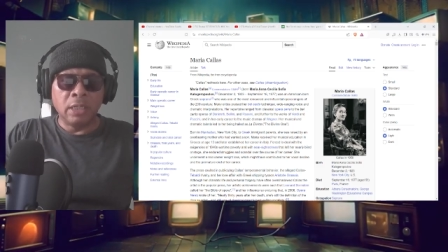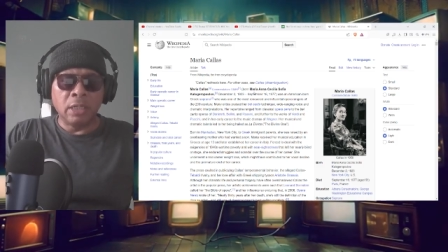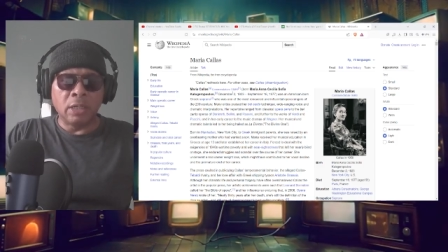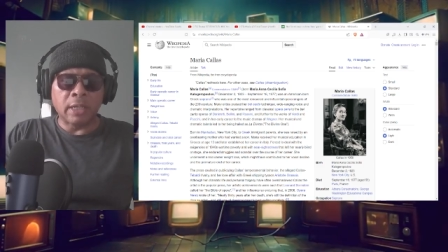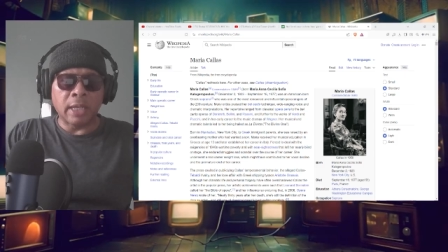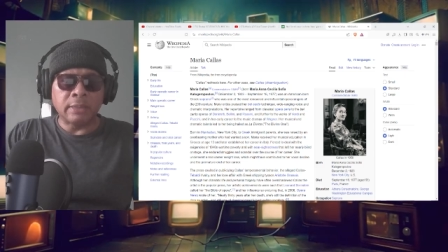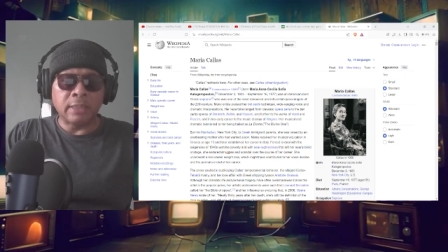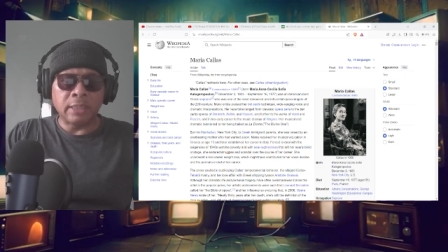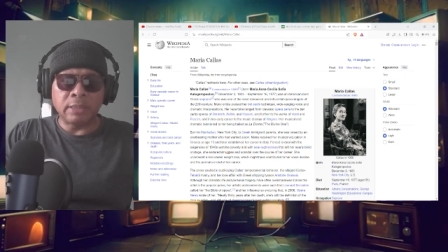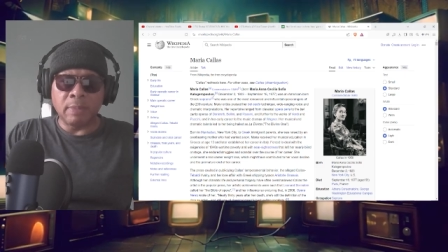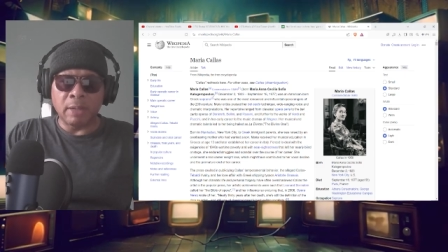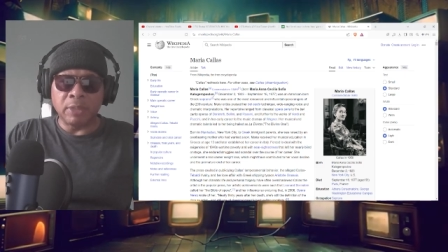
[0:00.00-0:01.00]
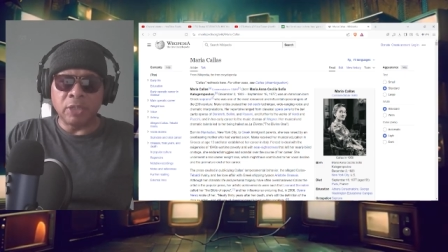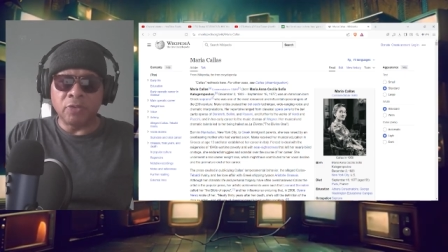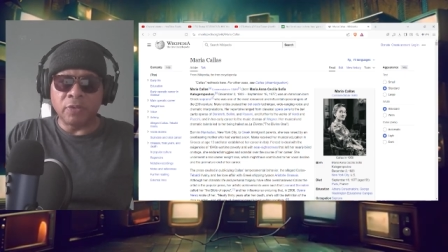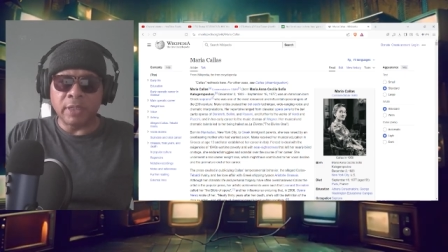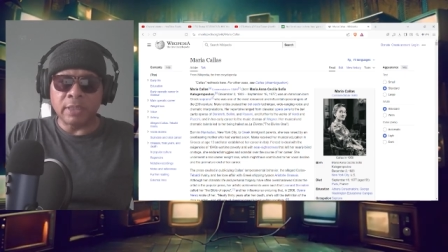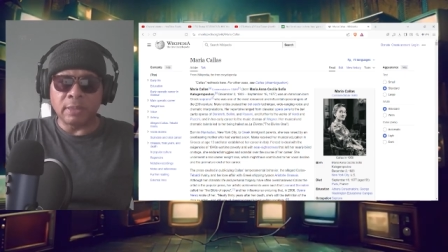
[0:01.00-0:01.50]
Okay, I think she might be
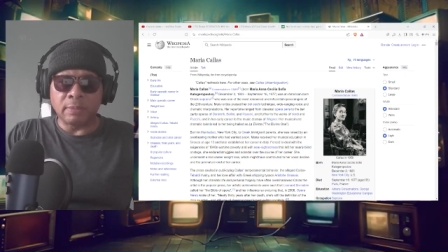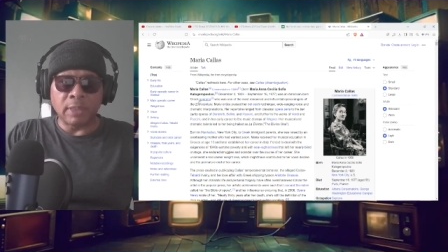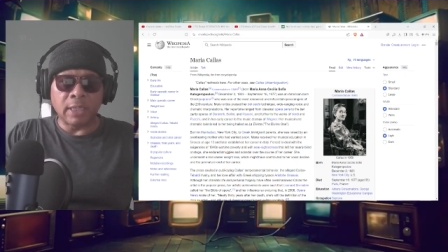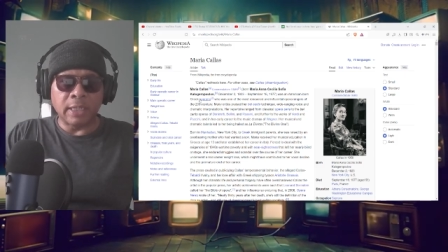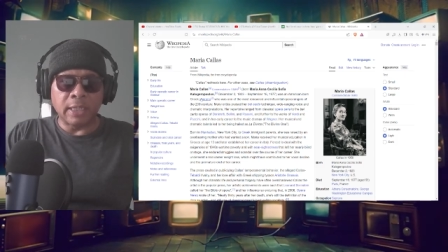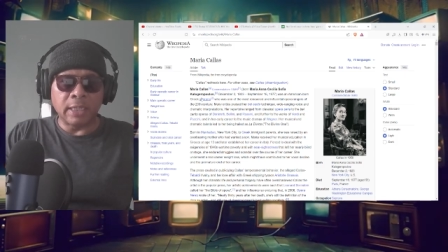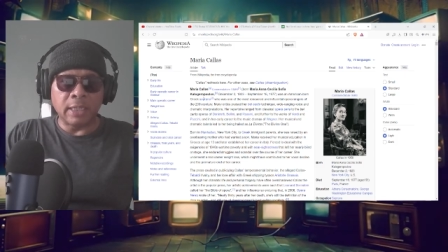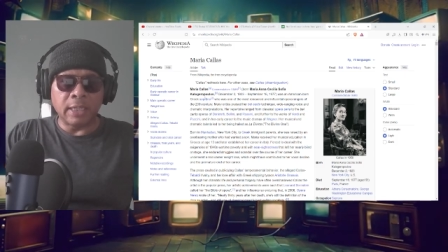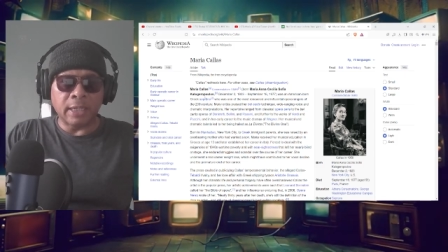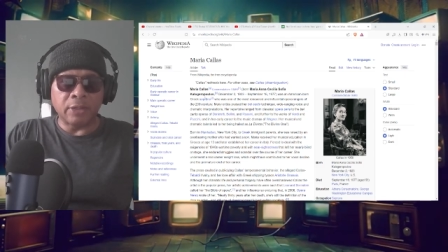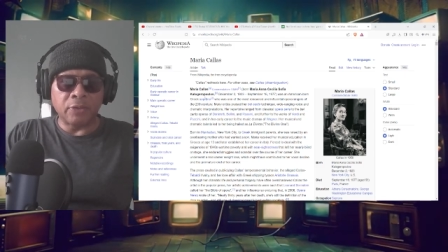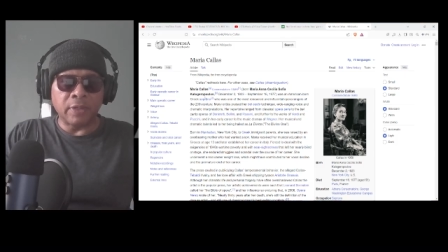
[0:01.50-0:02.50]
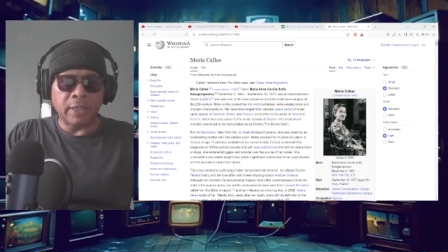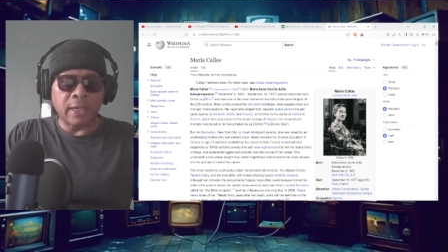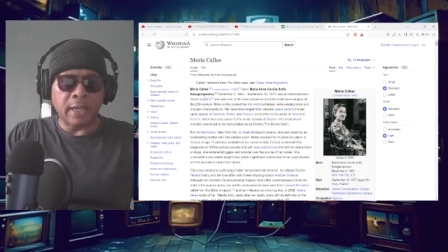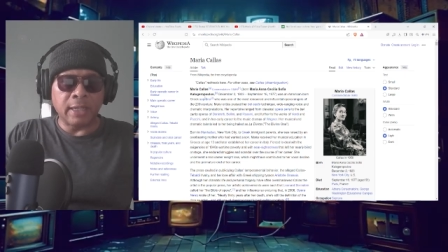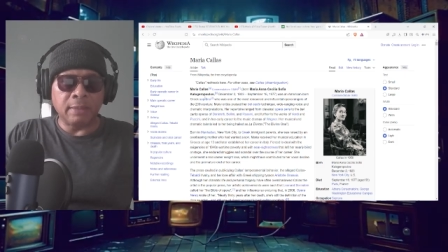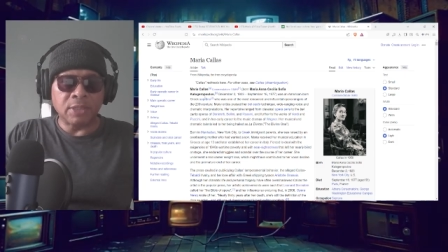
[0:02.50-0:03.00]
Greek or something like that. That's like a Greek
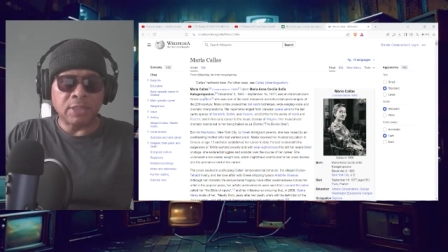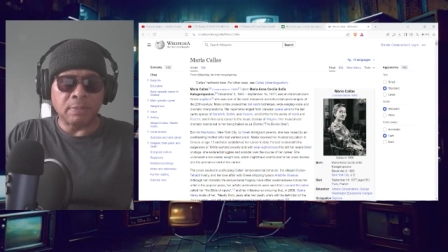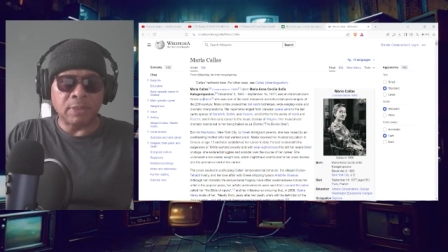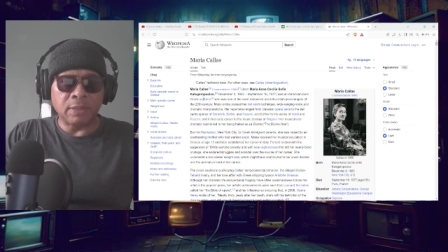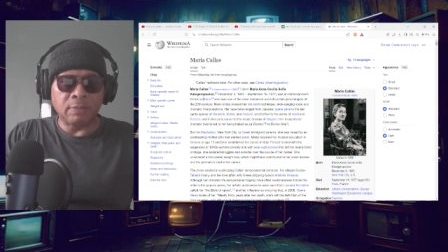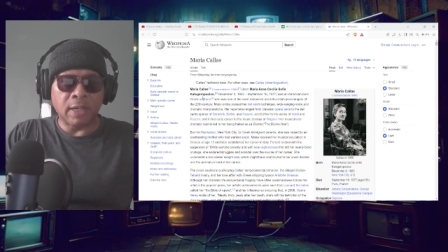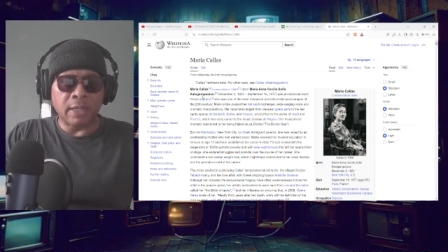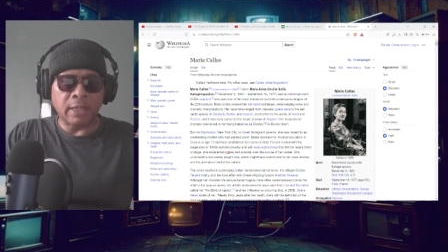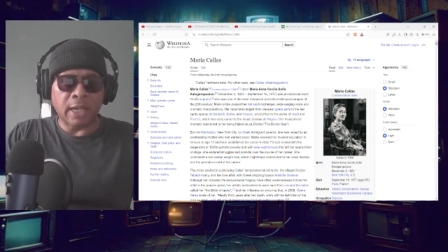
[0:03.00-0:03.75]
name or something, right?